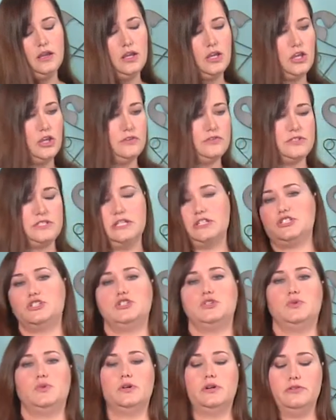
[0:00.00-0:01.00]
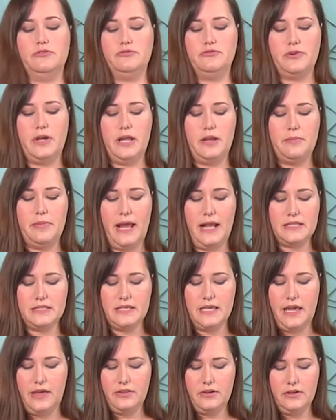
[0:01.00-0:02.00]
You've stitched your front and back
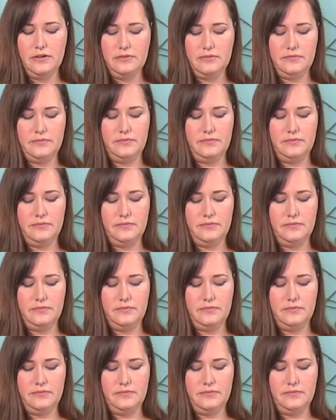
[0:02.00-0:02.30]
together.